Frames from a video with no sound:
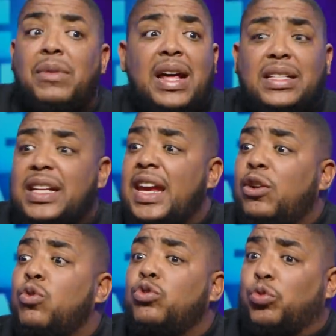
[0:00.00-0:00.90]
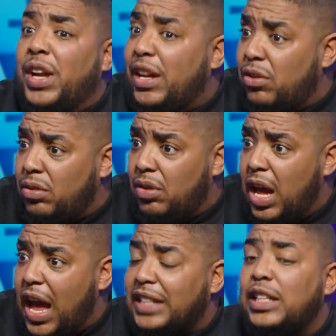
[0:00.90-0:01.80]
not saying who's real.
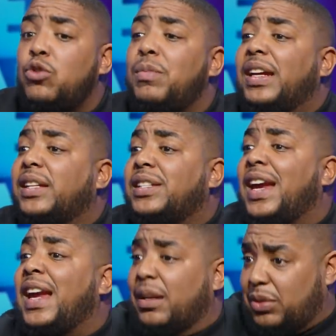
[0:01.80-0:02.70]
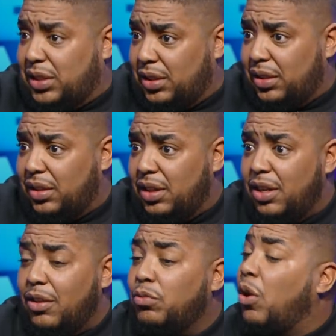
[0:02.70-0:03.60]
Okay. I say who makes the jams. Okay. All right.
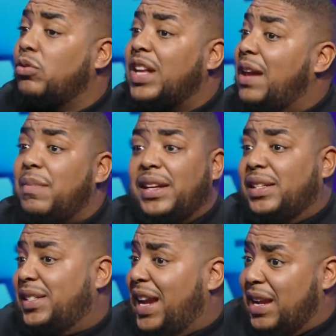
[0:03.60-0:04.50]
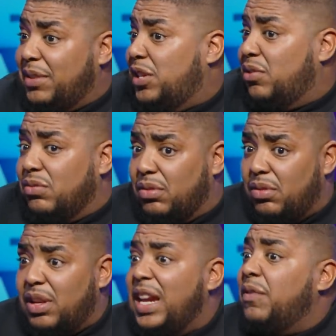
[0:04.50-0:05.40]
Rose make the jams. He do.
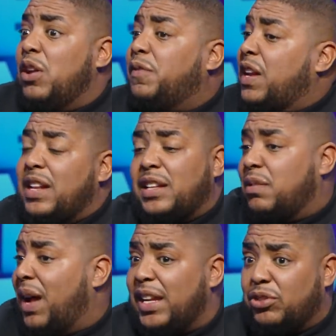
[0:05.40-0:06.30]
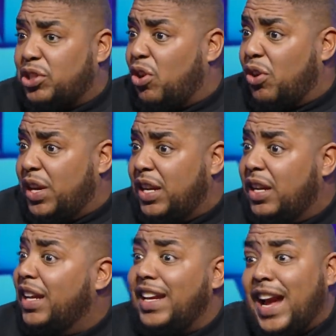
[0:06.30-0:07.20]
Like, even if they somebody else's story, we're going to